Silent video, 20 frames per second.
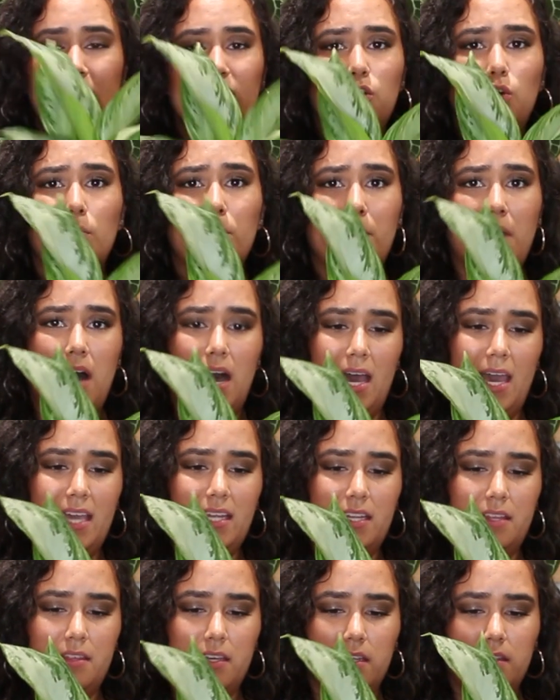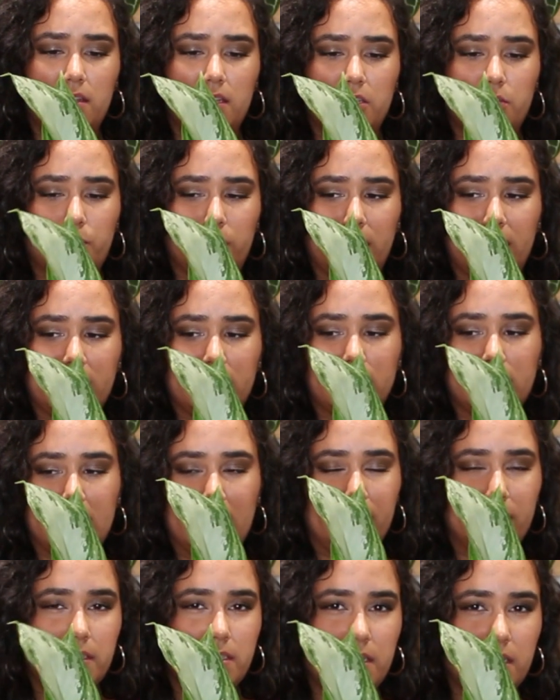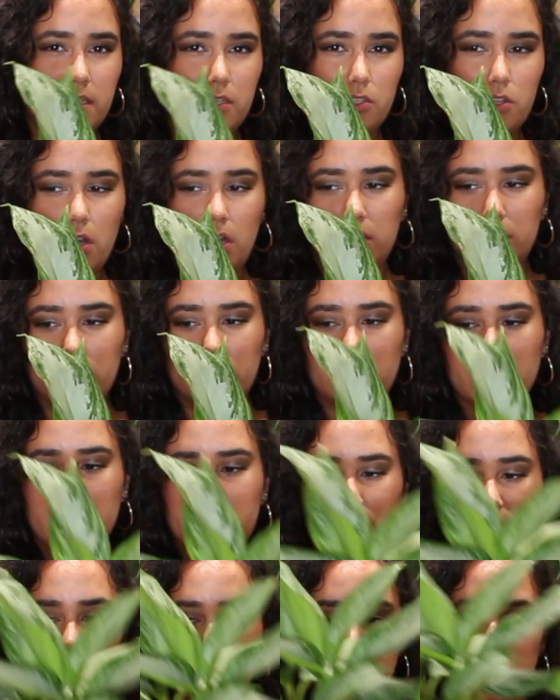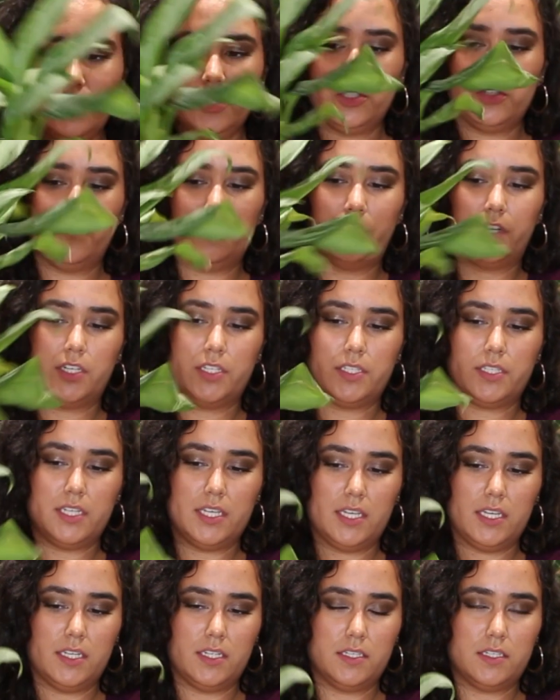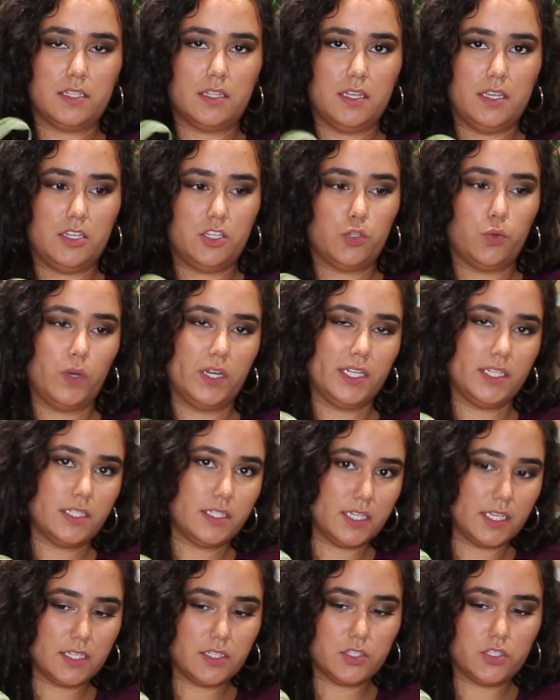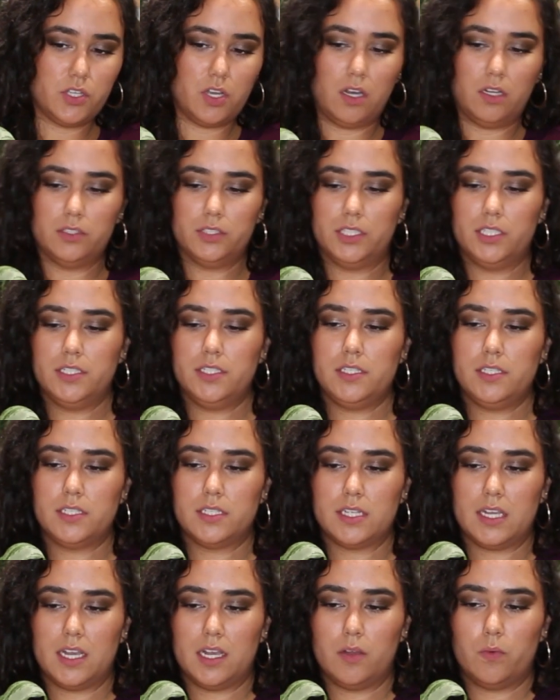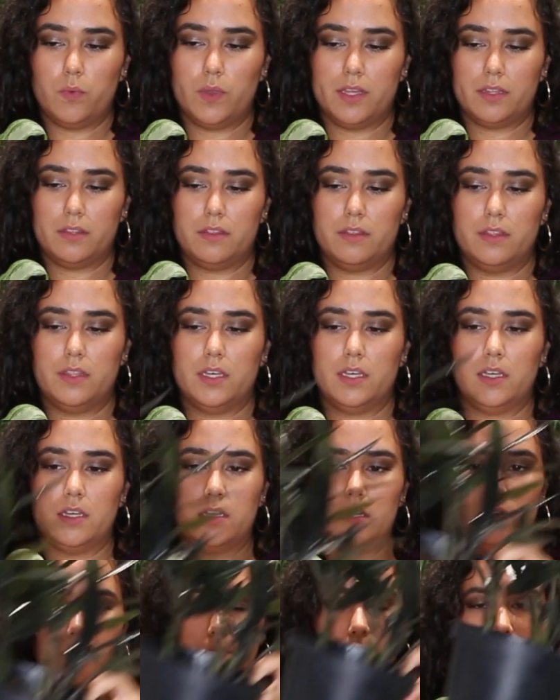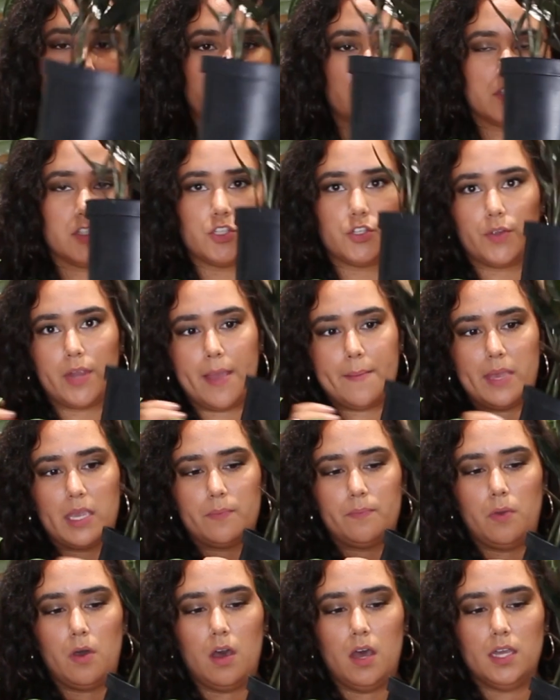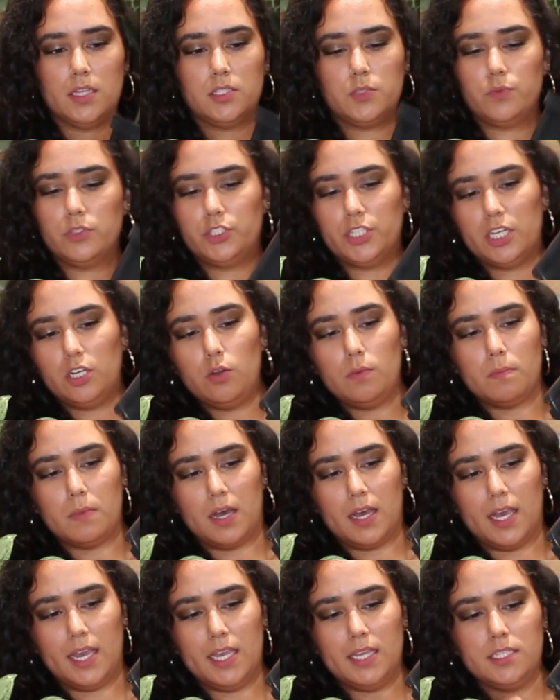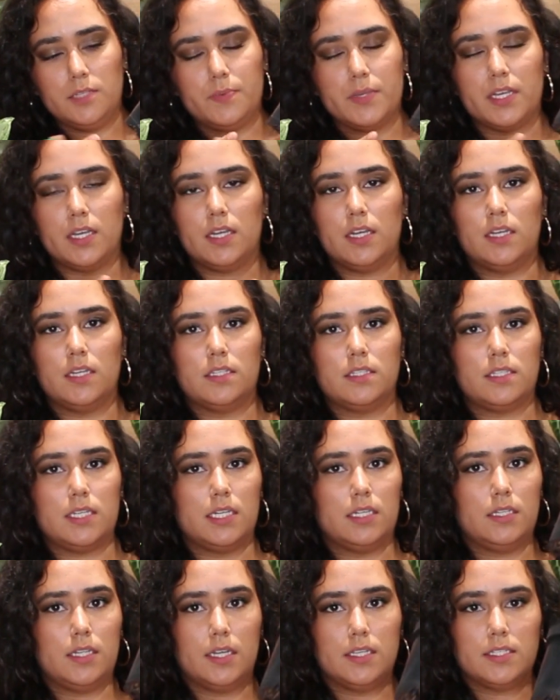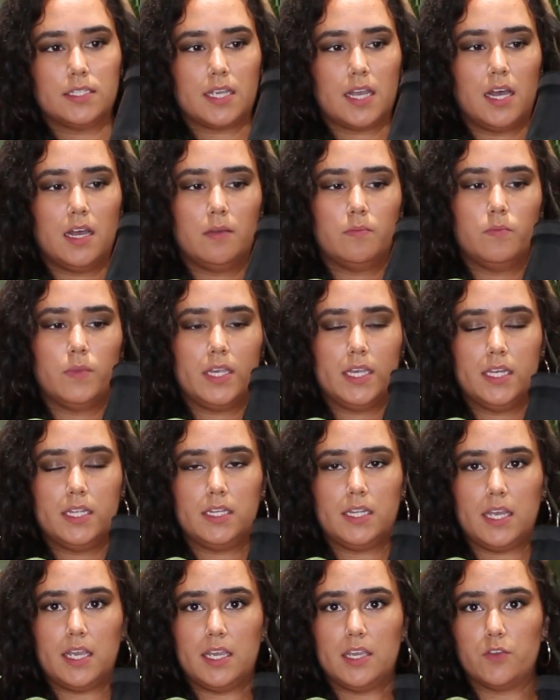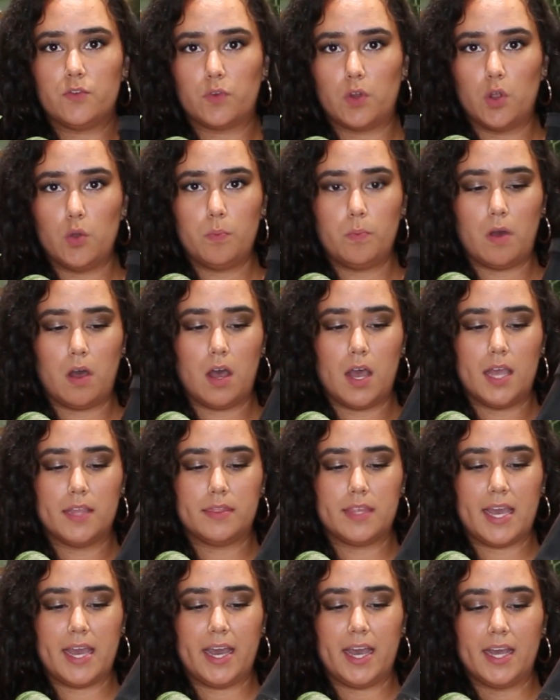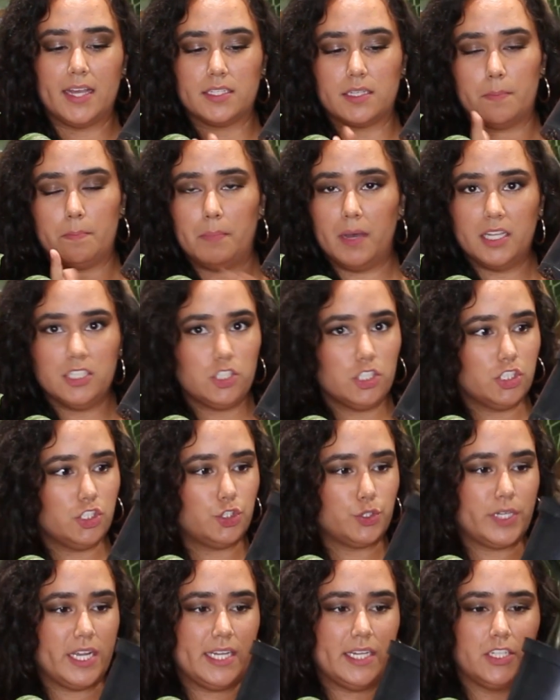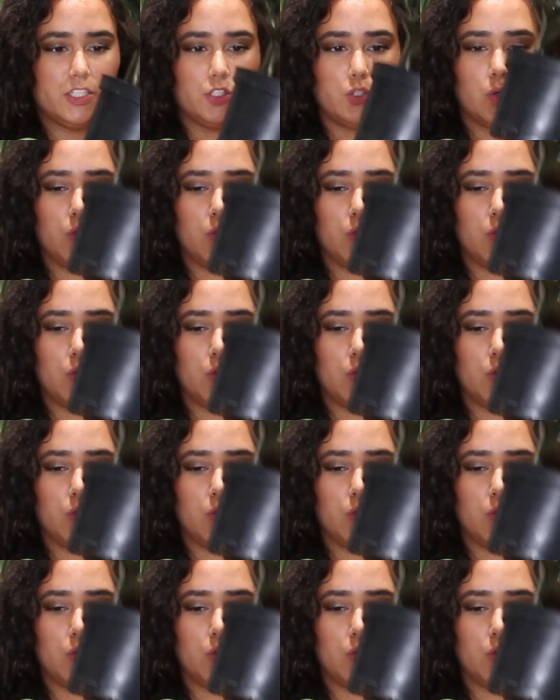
I don't mind. I think these were like $17 each versus the $26 with the ceramic pots, which I don't mind because it does come in a grow pot that has a bunch of drainage